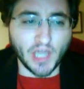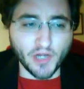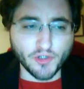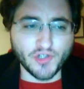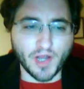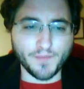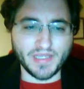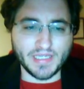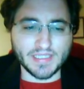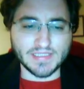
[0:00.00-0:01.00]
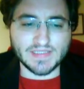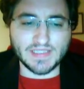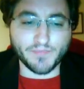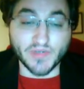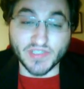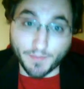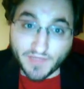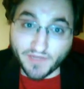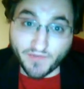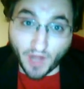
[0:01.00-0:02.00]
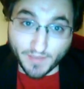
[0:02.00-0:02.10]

Donald Trump is the presumptive